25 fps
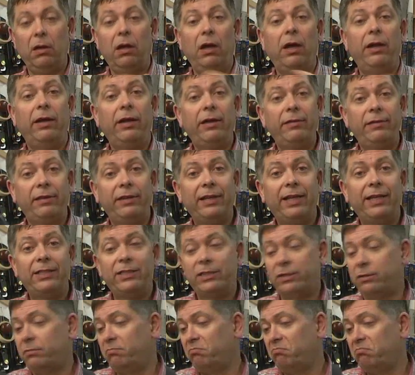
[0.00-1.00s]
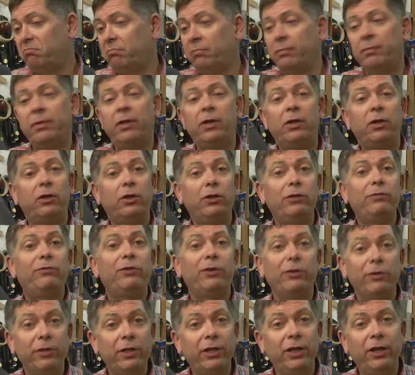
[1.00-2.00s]
And I think that's good for
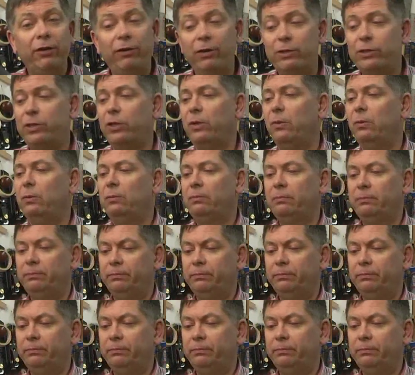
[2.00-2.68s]
another year or two.